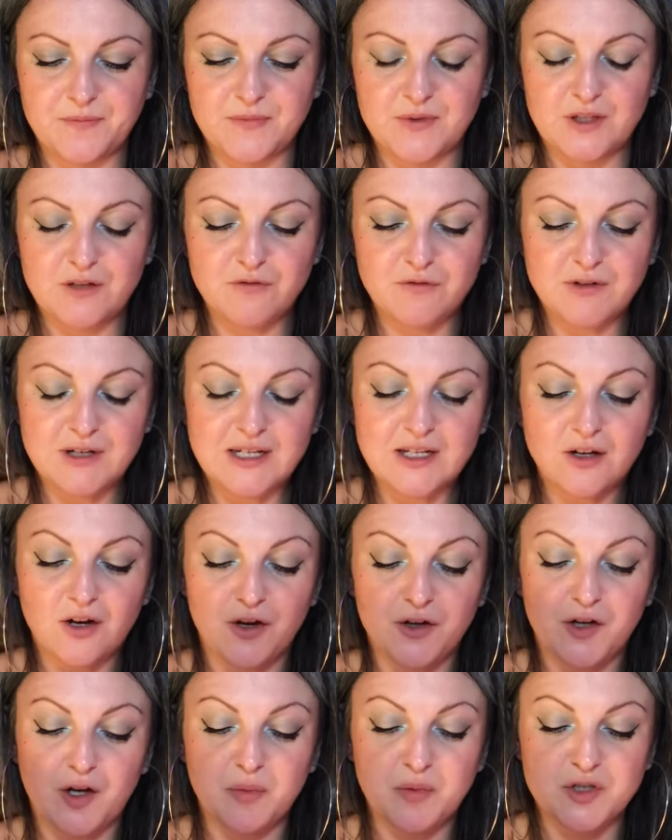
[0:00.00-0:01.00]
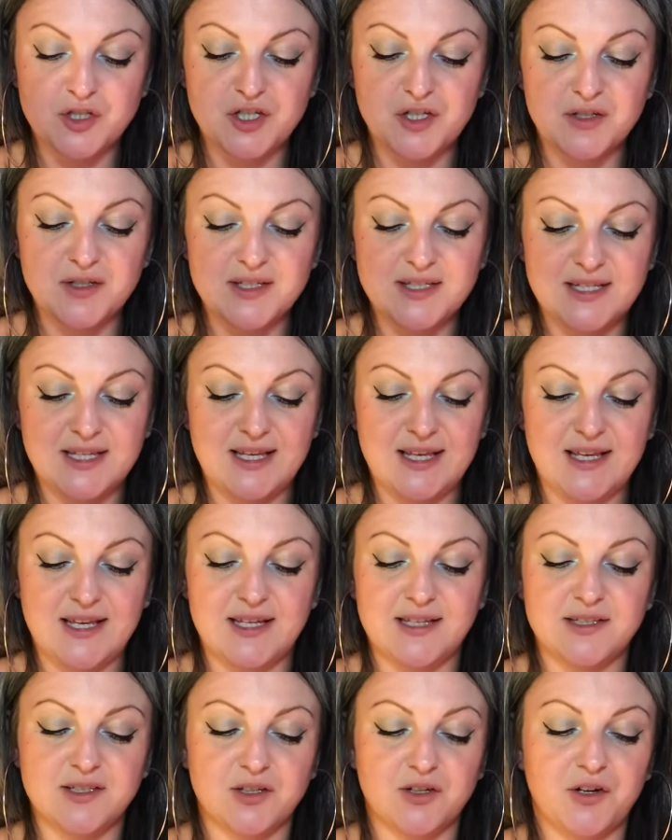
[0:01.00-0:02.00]
you've really got an opportunity here
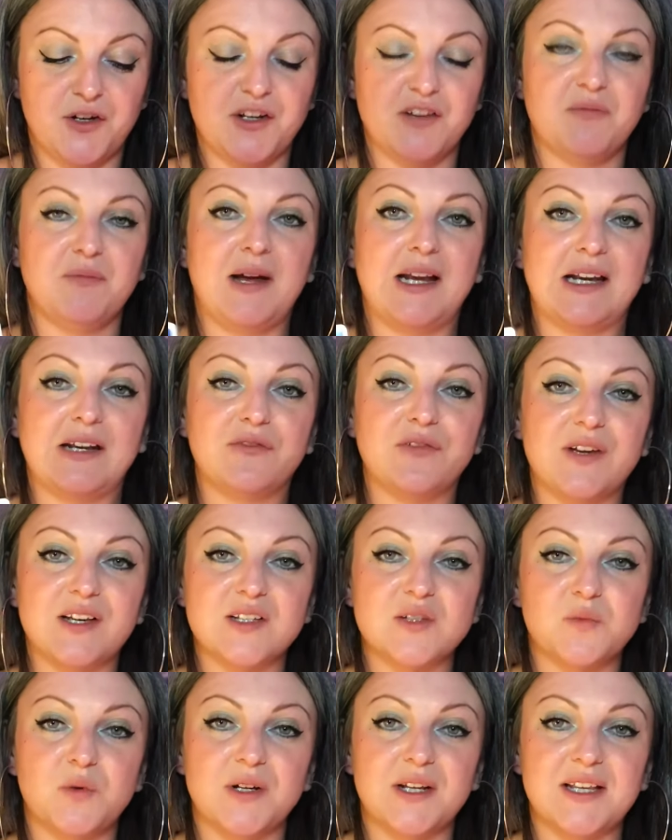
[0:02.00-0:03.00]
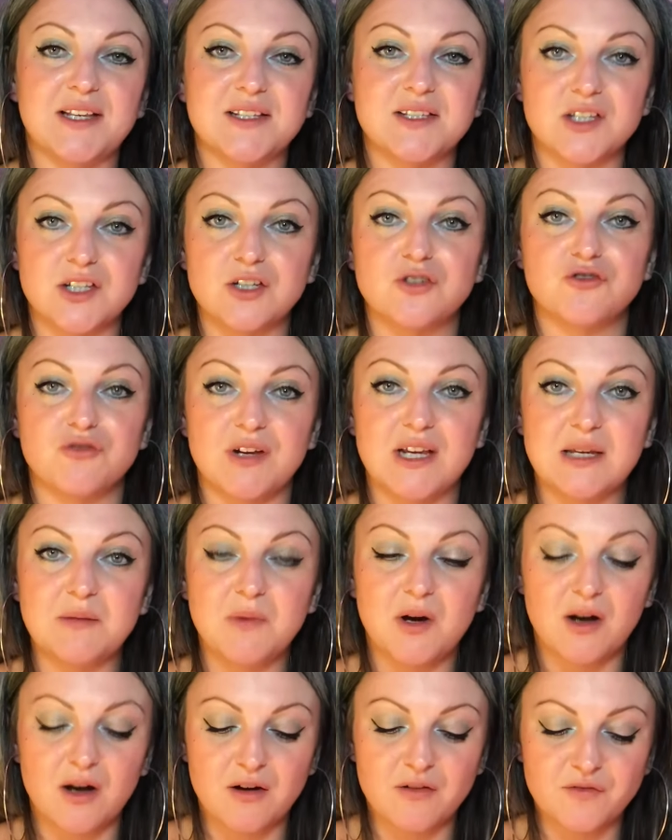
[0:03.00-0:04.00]
to kind of manifest what it is that you dream
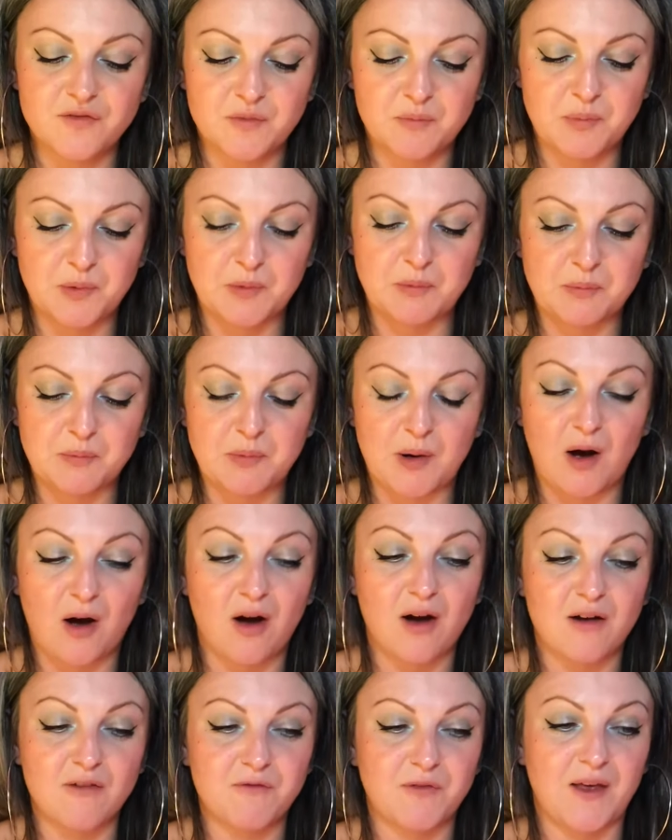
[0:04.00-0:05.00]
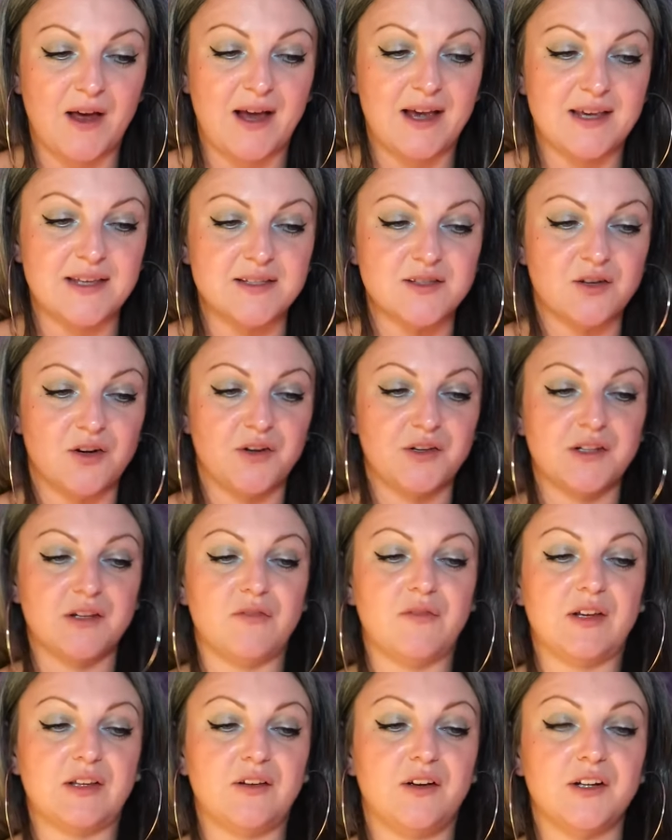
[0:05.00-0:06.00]
of, but part of that is kind of
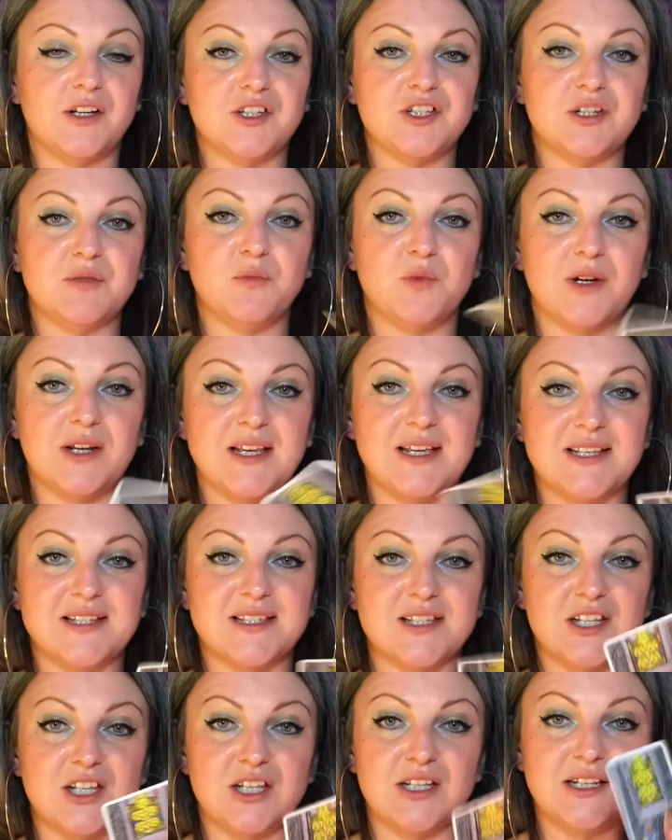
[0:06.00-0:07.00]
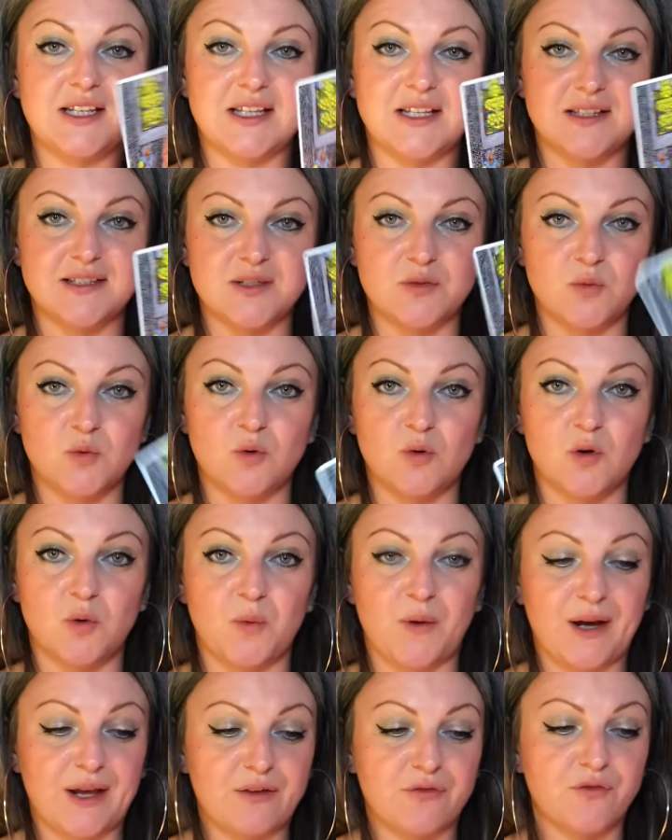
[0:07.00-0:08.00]
acknowledging what it is that you need to walk
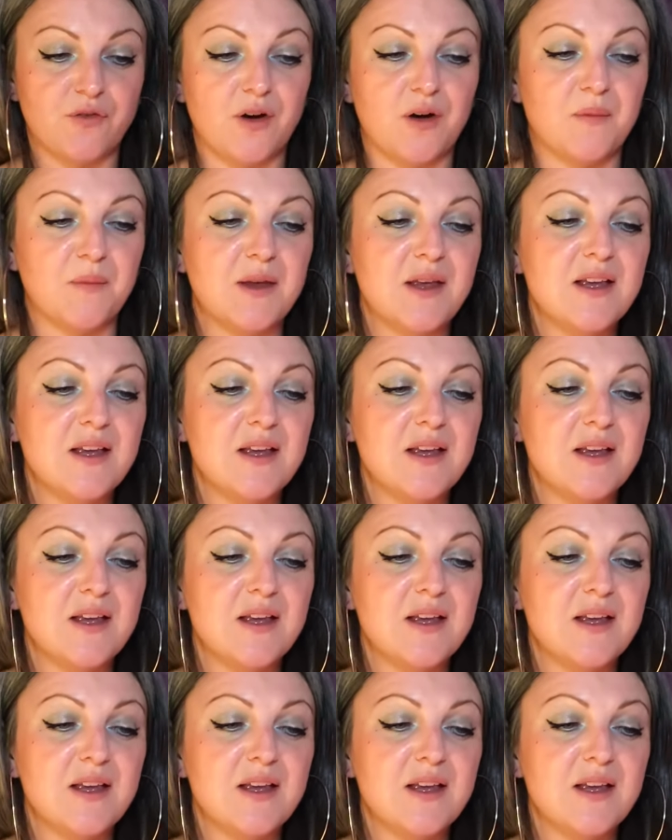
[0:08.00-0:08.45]
away from.